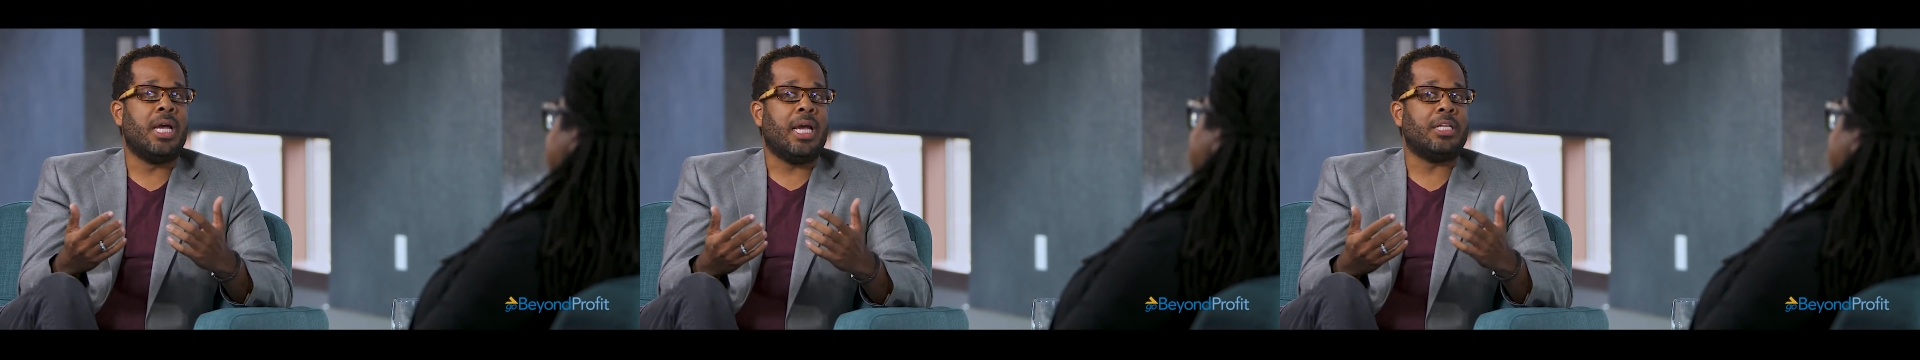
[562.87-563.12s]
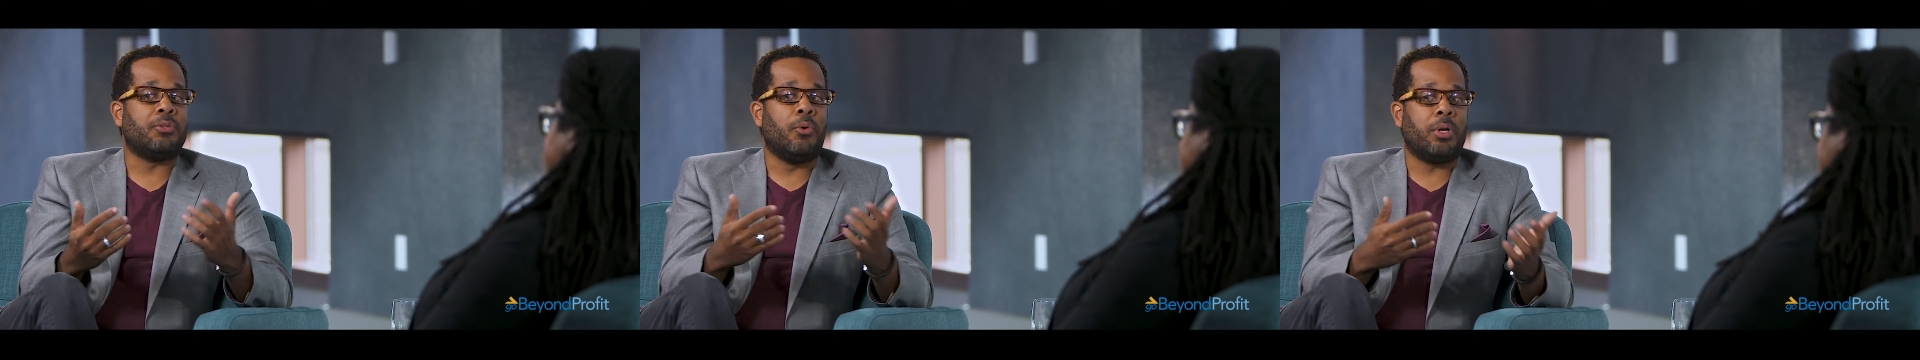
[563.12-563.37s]

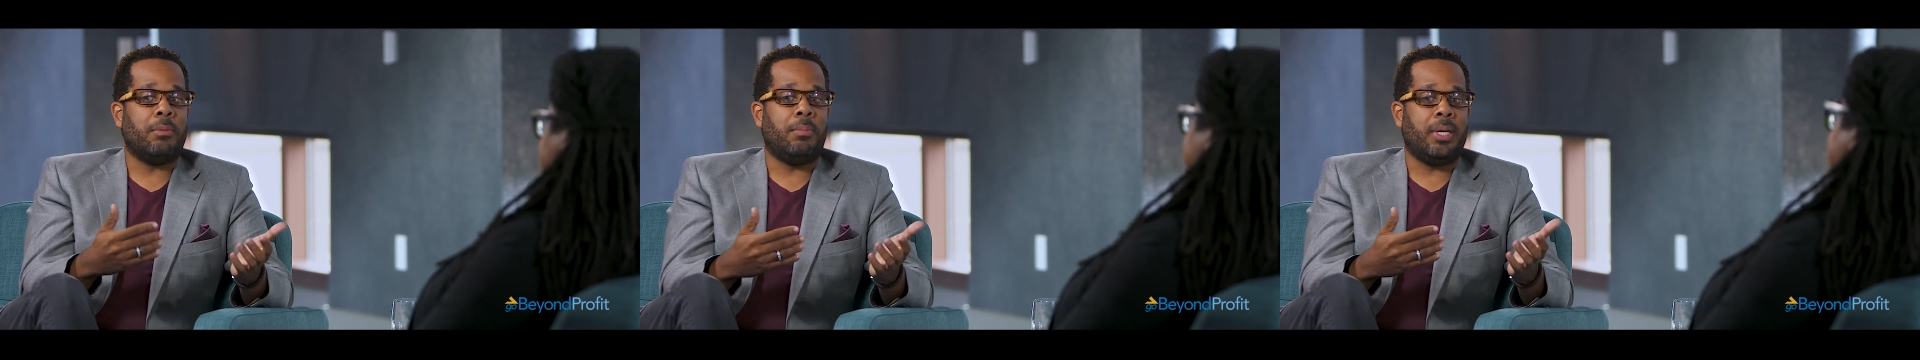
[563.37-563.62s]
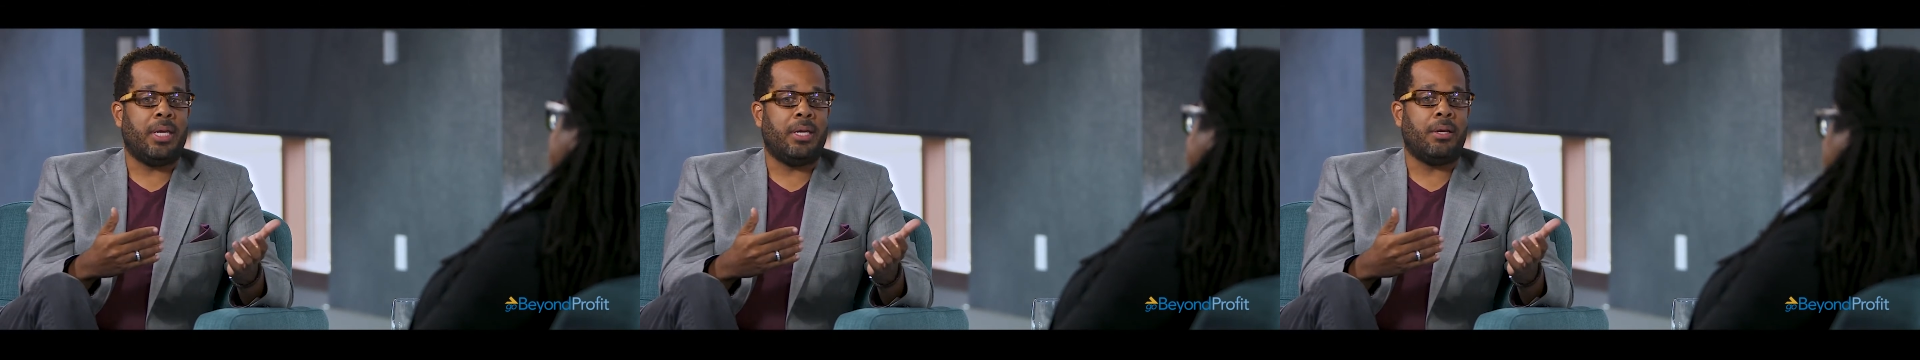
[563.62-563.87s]
is going to
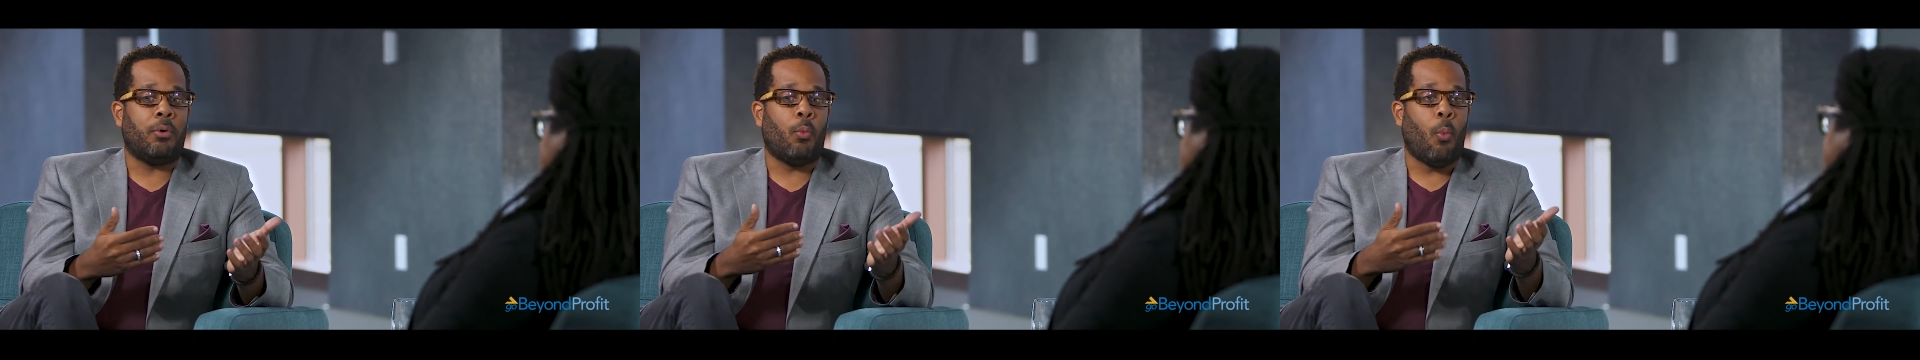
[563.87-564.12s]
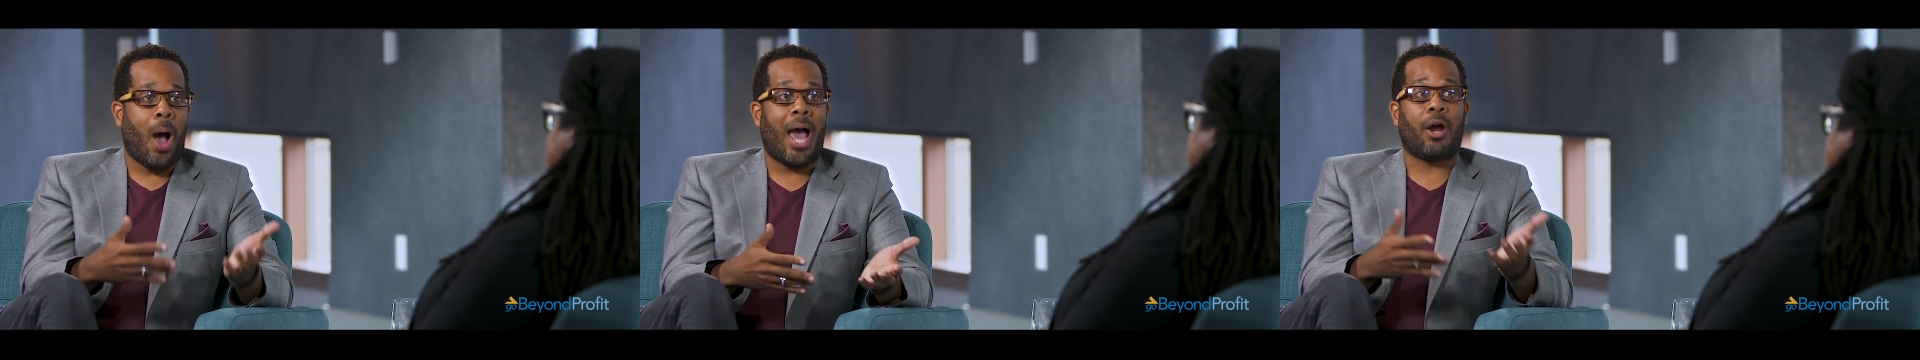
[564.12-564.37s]
be
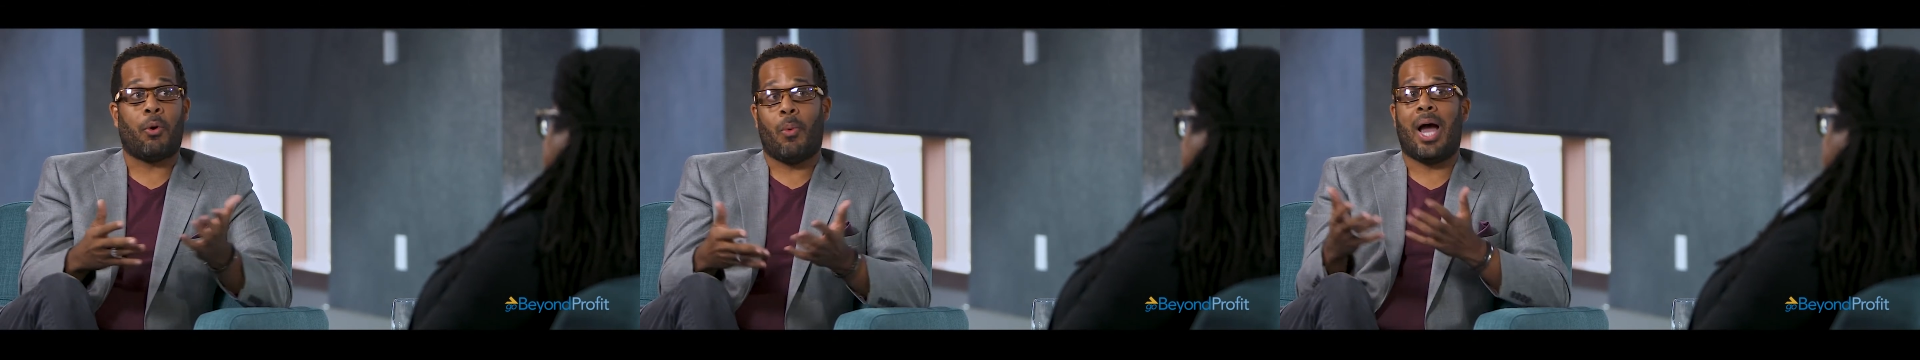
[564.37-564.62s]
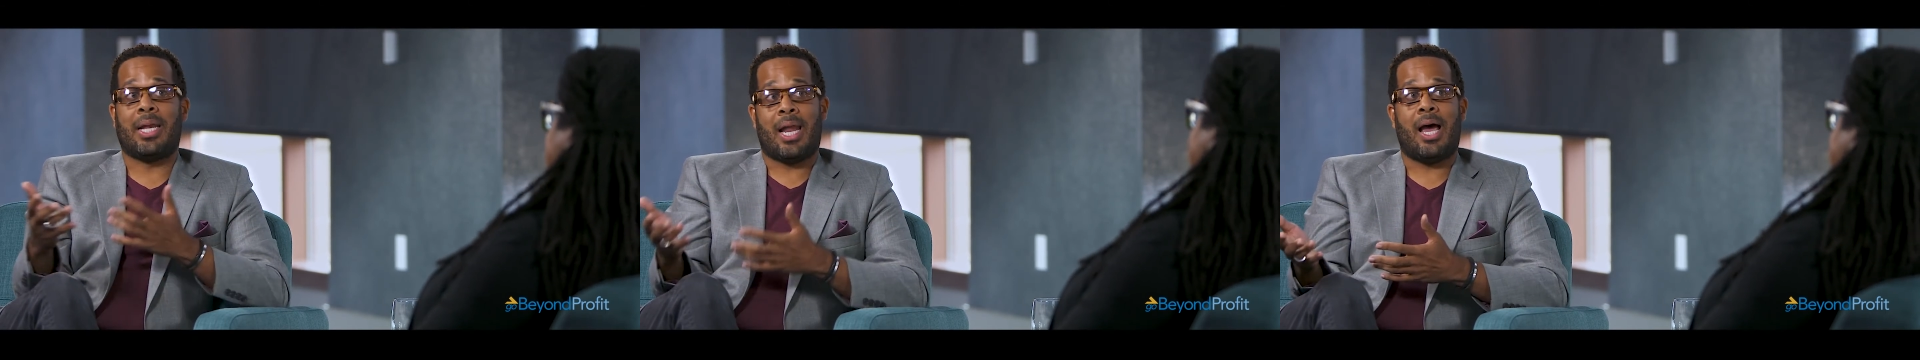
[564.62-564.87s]
why or
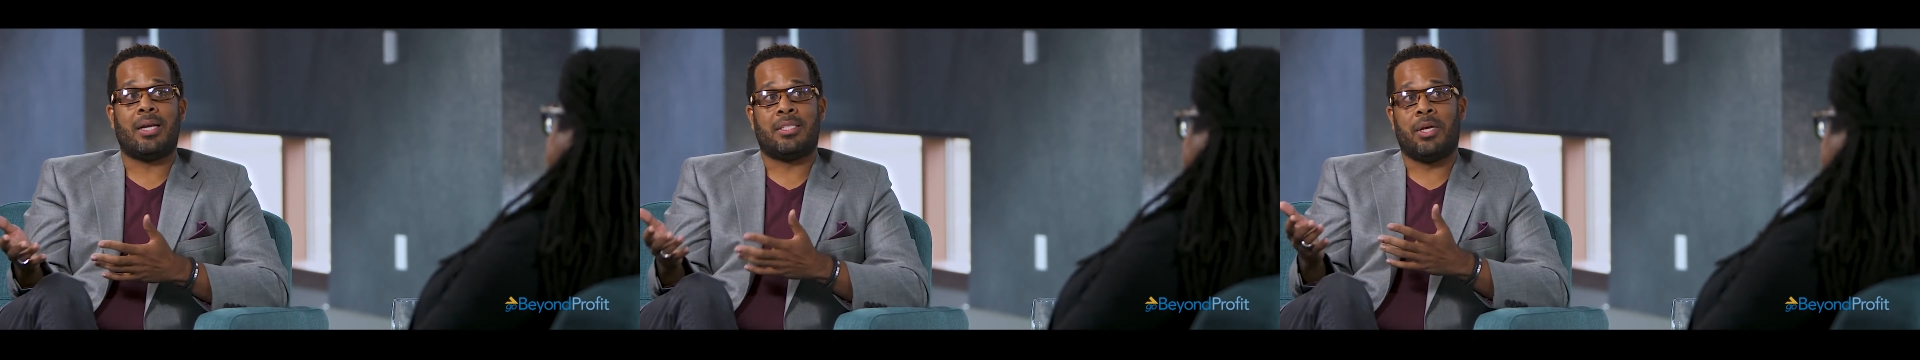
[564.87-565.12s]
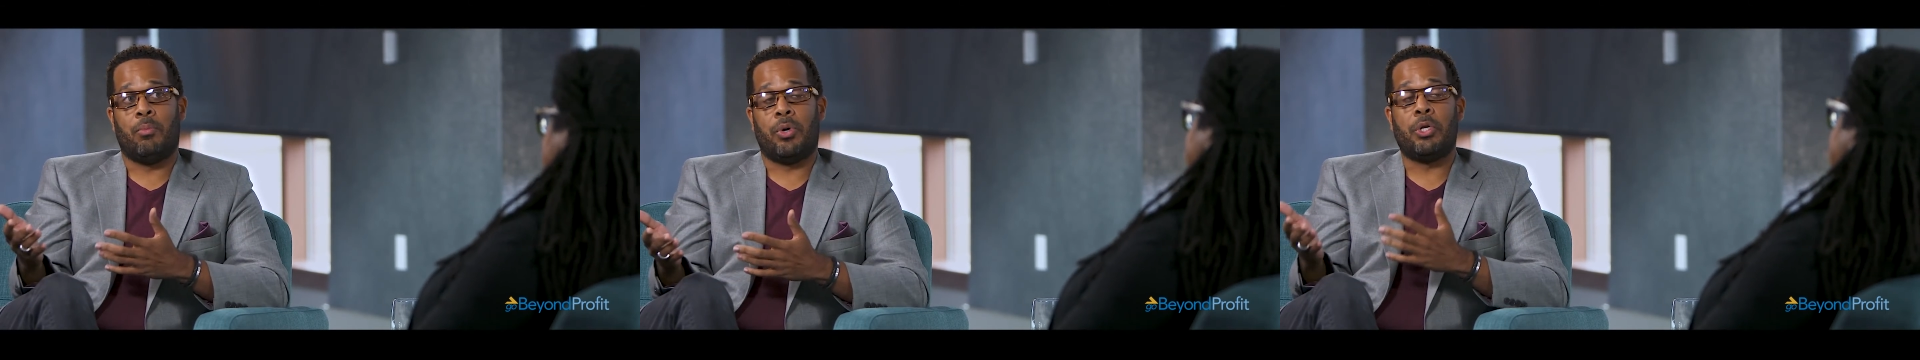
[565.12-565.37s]
why not
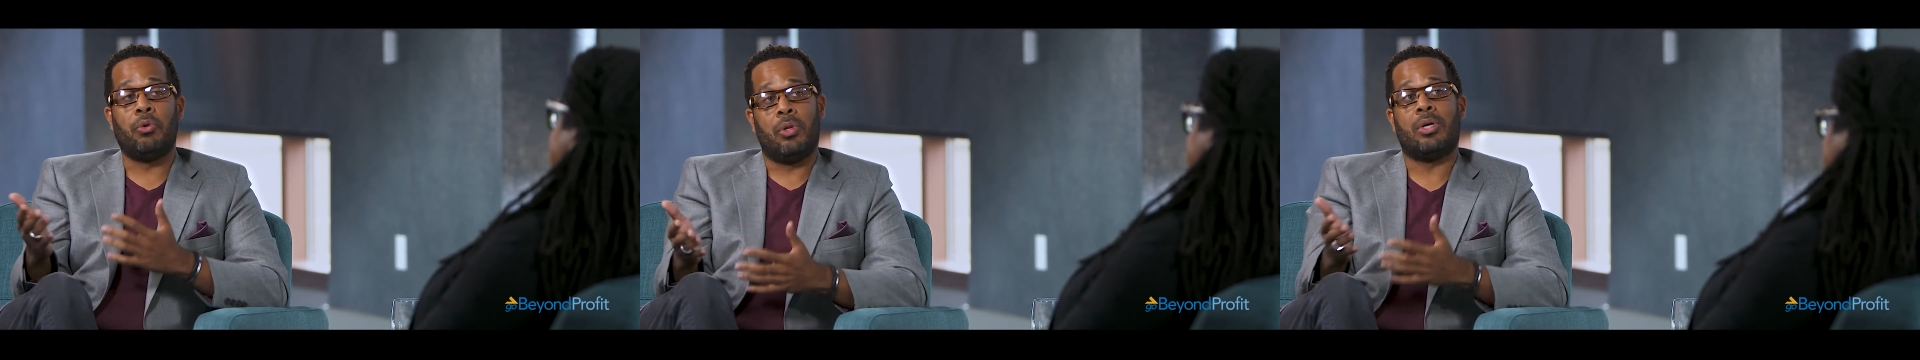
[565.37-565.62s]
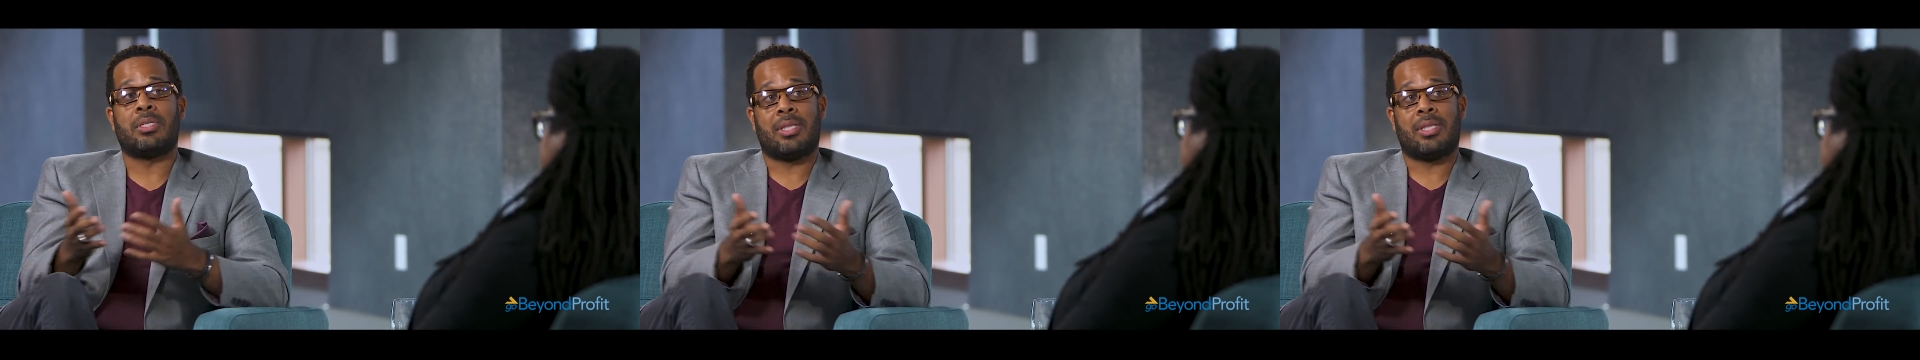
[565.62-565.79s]
someone who looks